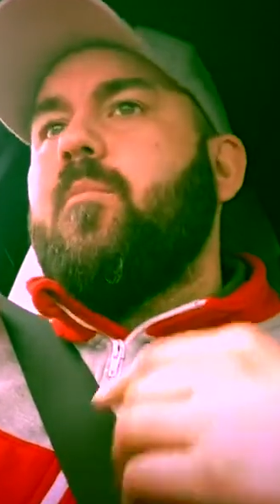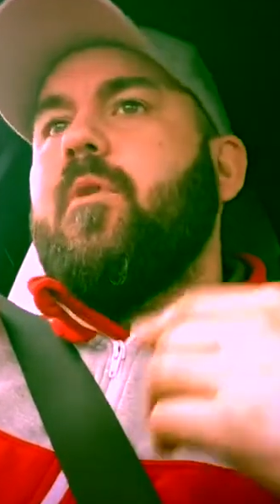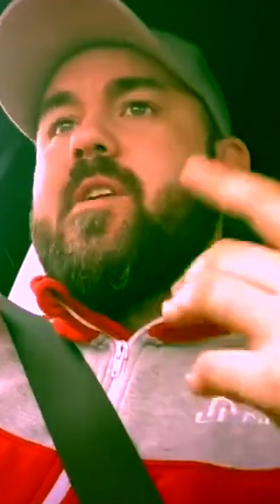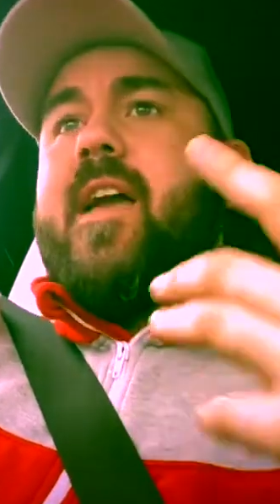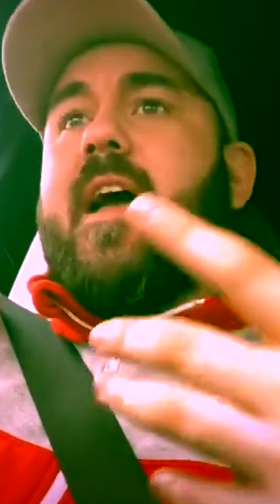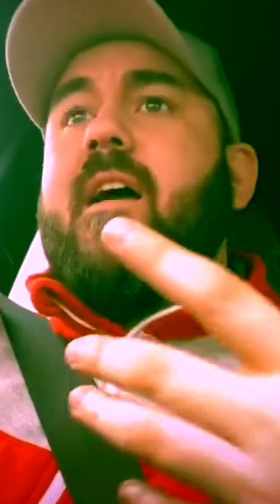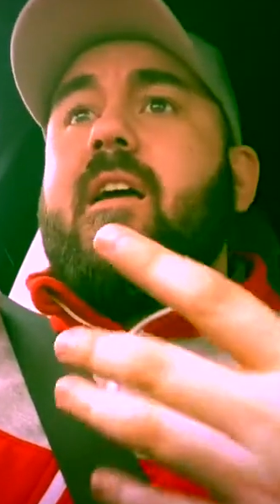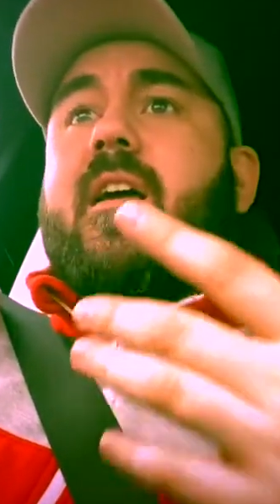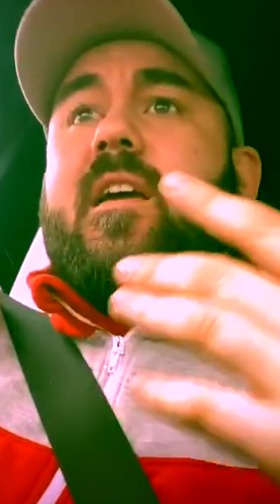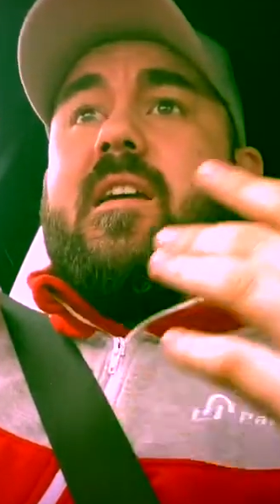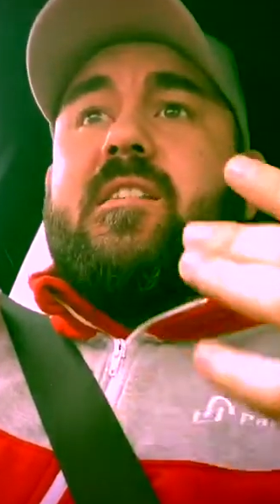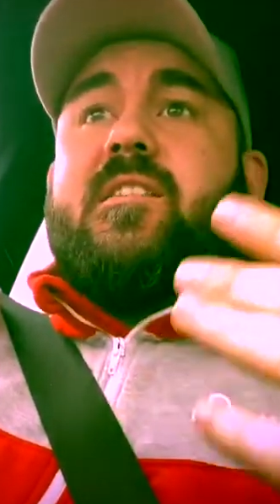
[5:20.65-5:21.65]
But yeah,
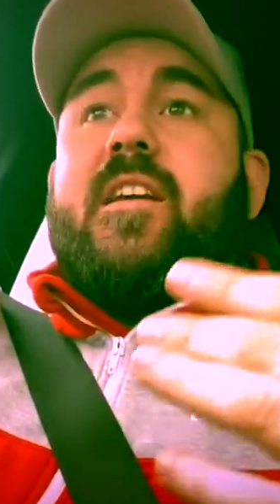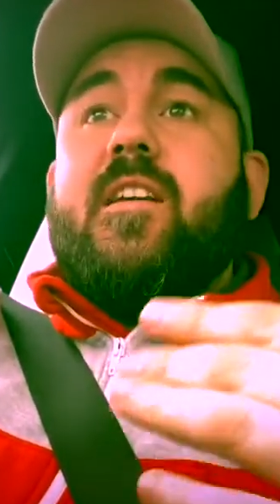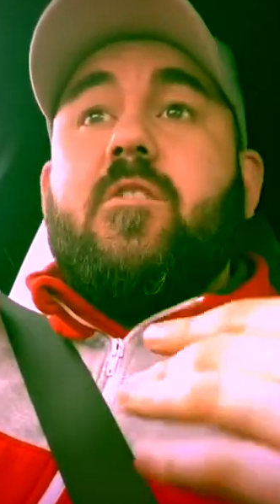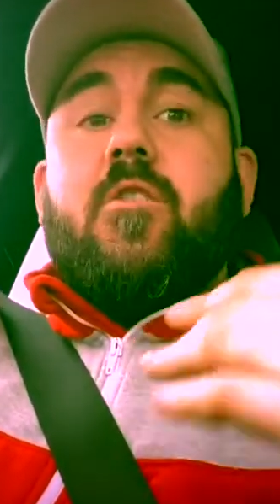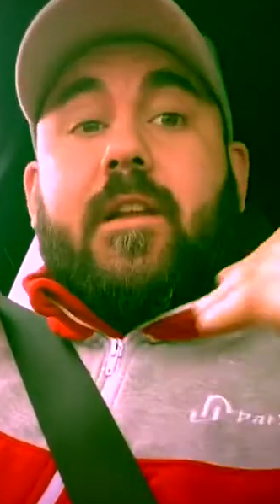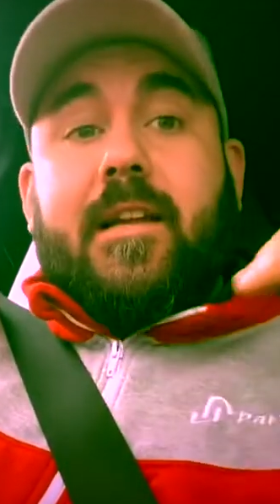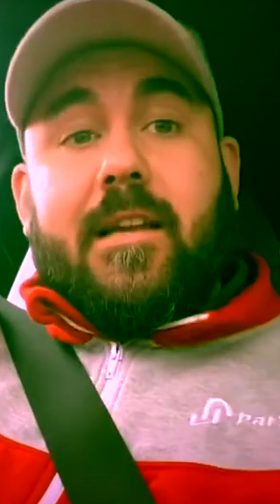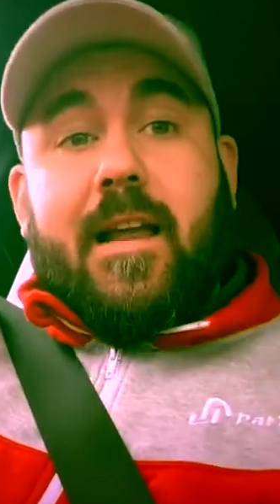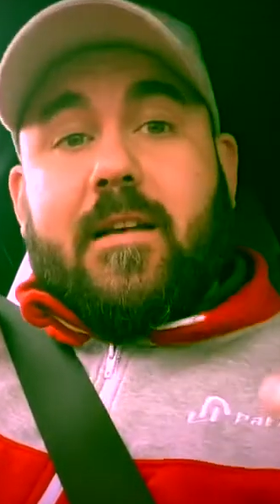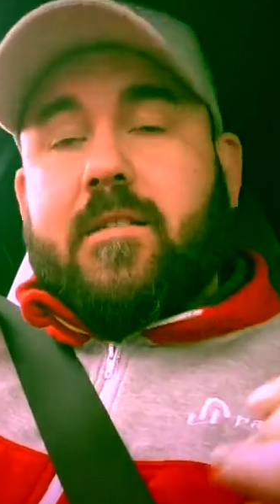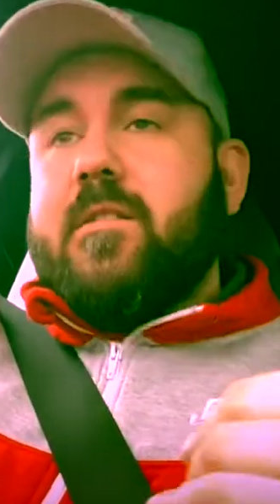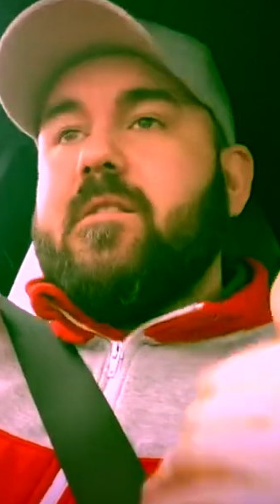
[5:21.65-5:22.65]
he's saying you need
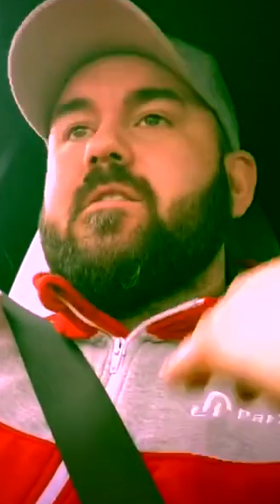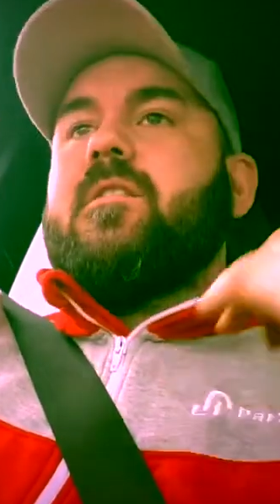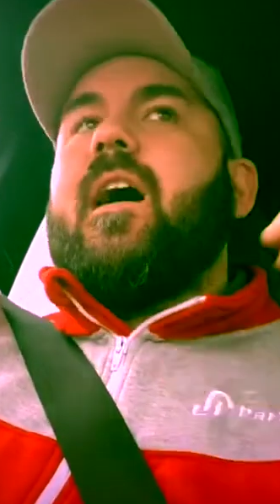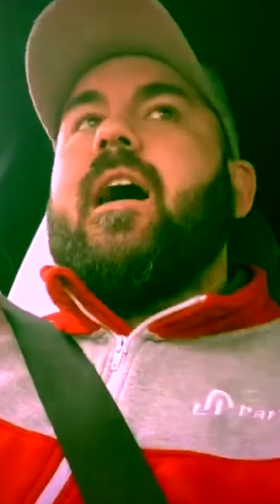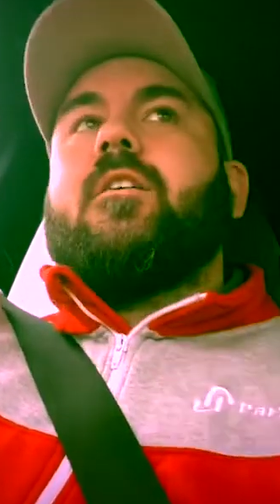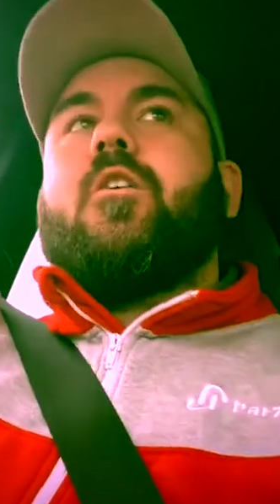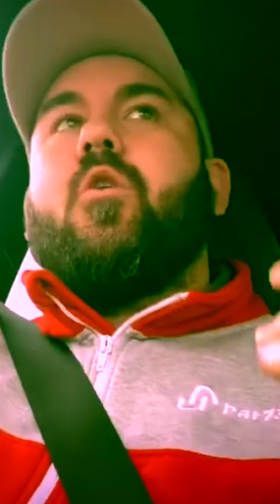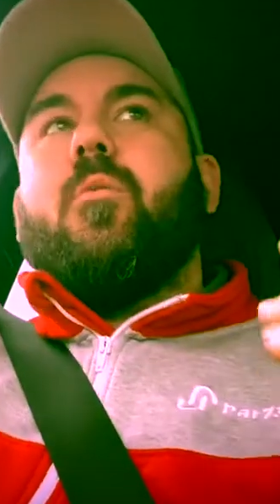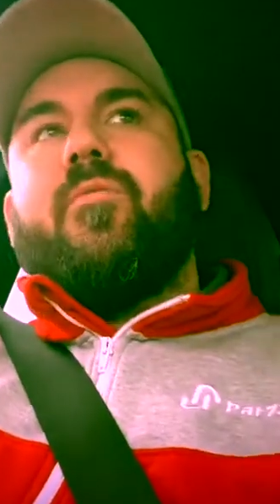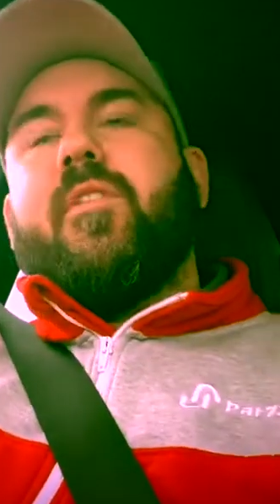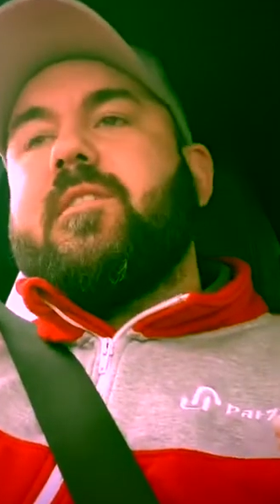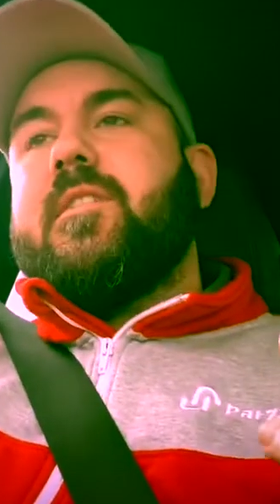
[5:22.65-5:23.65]
lessons and
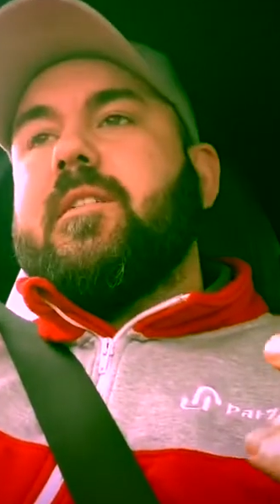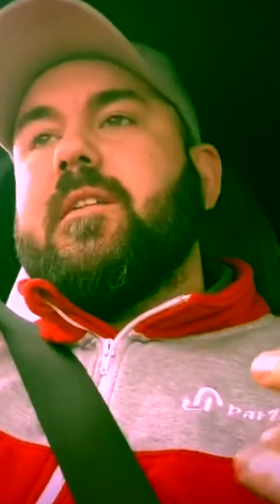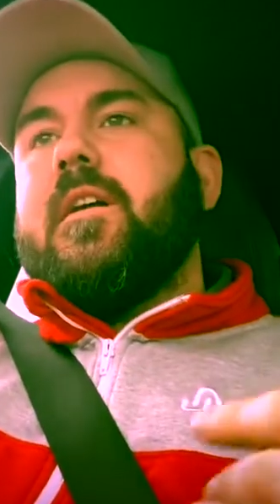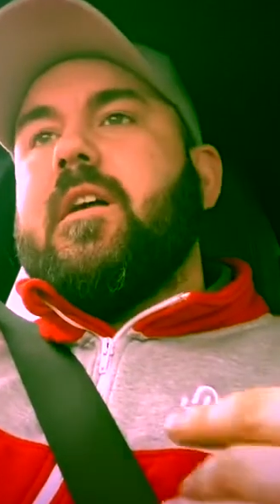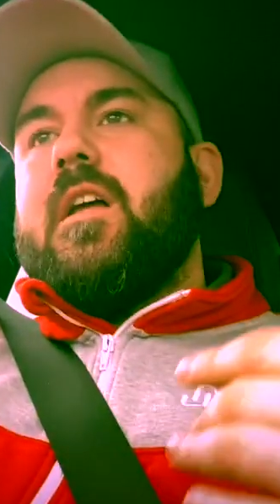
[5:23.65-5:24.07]
club fitting,